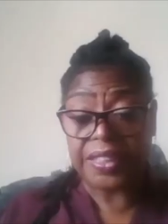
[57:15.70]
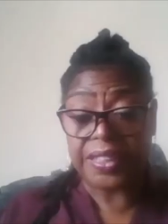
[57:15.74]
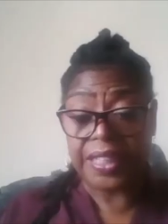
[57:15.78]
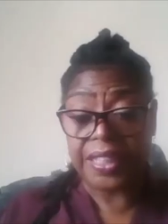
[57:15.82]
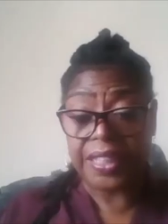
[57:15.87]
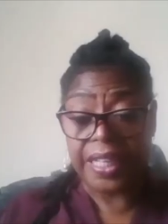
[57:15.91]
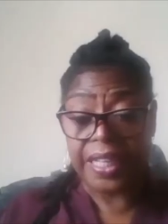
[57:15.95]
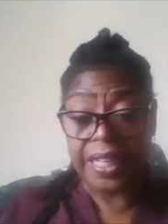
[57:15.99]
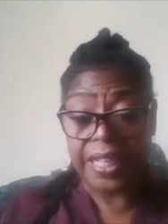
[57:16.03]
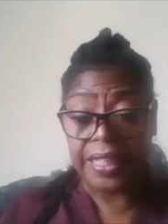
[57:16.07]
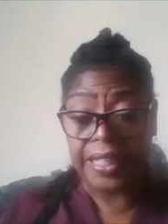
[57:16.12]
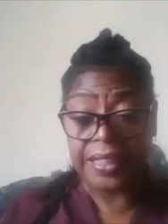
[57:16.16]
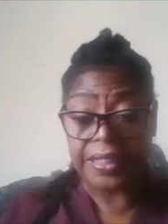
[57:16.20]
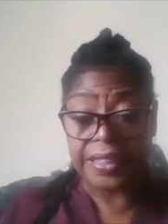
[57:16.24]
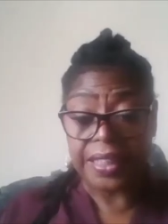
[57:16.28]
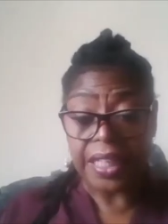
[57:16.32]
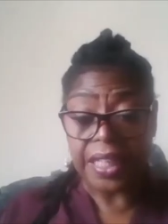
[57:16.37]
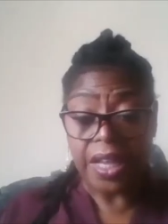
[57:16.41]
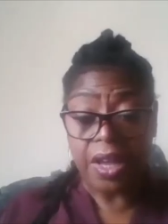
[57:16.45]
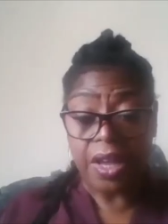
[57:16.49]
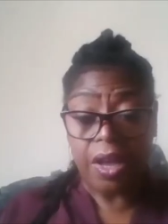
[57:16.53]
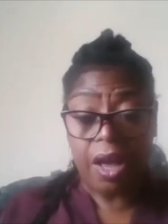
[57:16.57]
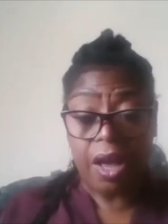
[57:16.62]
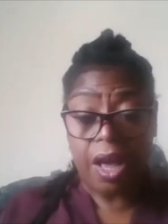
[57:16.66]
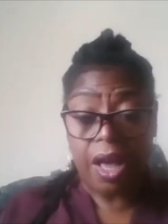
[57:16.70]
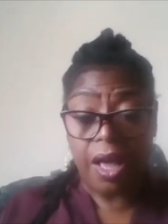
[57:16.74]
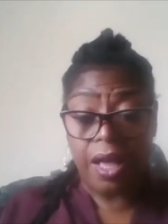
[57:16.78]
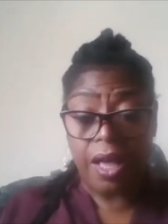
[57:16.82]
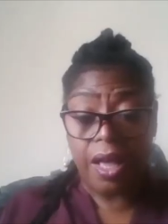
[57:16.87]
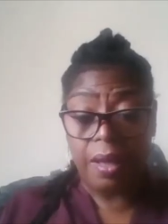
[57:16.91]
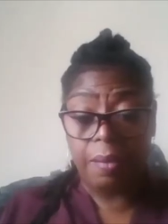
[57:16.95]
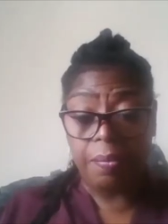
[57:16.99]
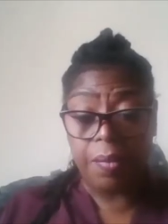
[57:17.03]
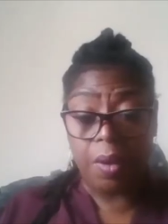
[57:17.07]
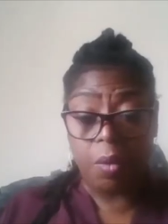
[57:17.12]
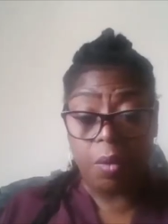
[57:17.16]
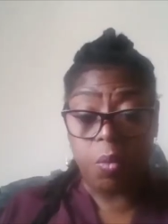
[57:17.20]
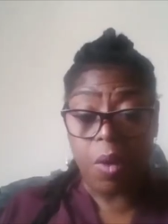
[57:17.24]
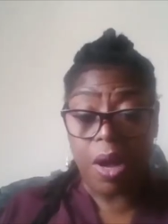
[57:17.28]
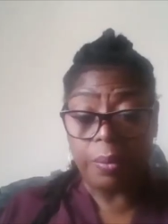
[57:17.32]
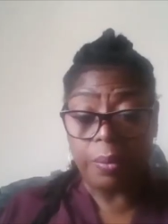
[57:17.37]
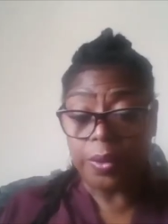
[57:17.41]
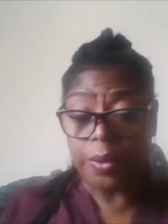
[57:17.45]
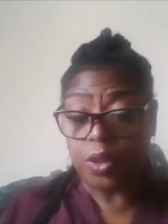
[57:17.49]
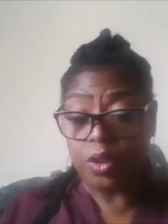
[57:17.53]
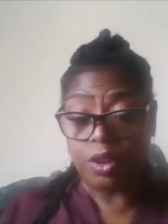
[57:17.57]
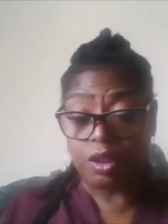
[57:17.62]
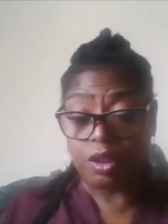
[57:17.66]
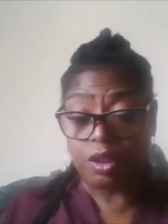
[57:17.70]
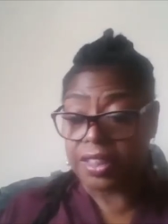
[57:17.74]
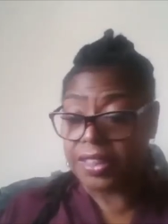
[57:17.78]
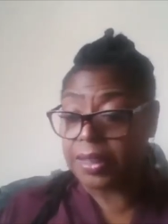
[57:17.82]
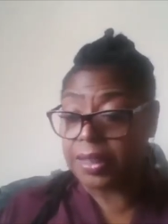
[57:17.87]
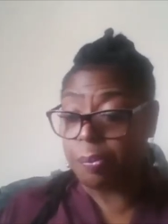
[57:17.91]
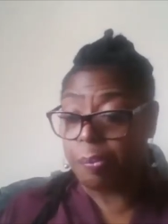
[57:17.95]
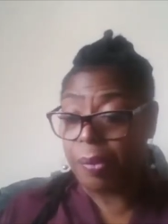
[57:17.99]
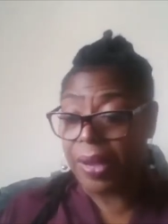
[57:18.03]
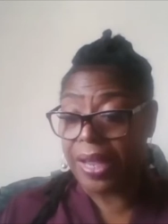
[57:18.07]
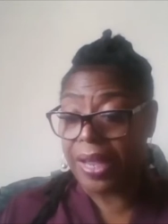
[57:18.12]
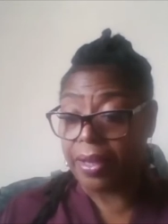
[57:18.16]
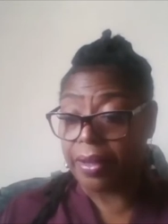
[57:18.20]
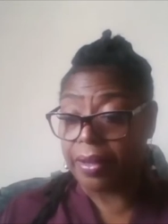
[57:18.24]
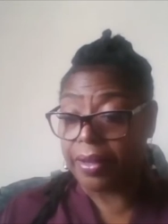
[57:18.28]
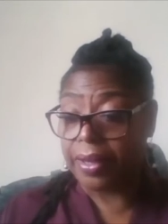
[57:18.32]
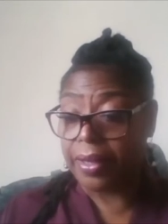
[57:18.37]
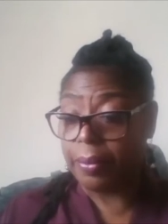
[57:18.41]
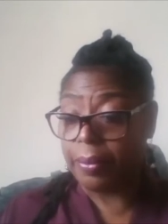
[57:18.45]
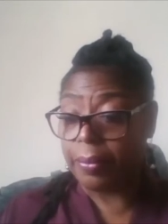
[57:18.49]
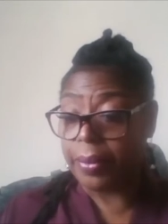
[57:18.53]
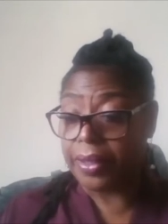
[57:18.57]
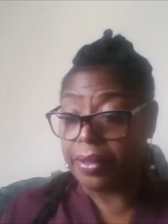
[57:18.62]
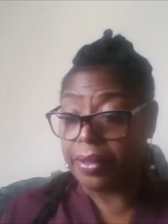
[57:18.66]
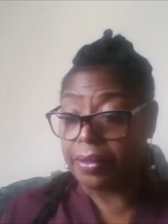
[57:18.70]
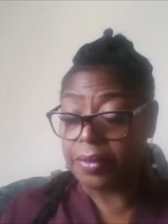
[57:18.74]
thing is um, why would you trust a bank anyway?